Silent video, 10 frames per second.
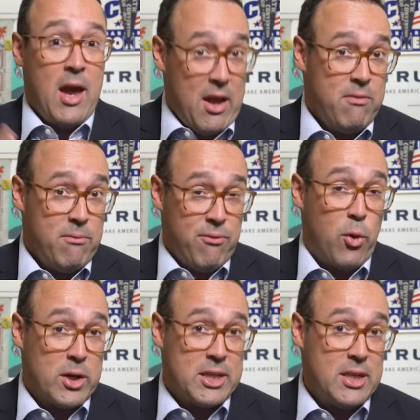and
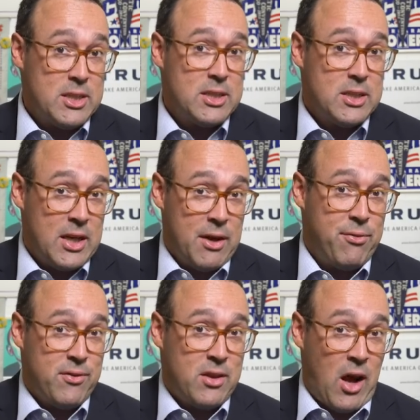four seats
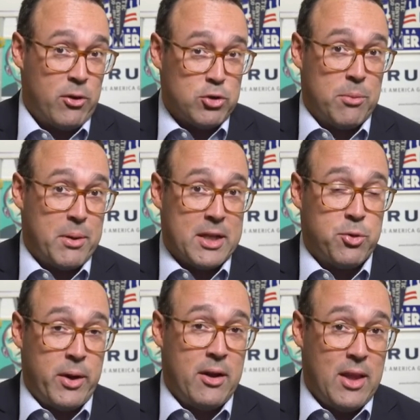if Donald Trump
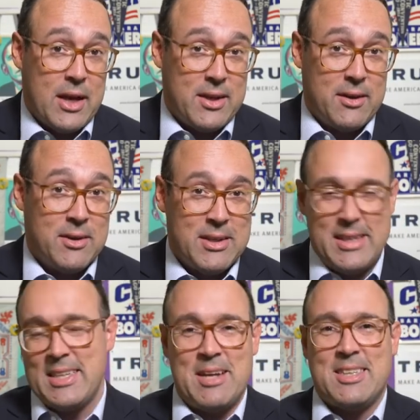gets reelected.
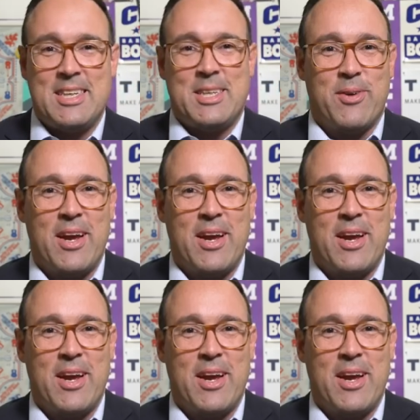It sounds easy,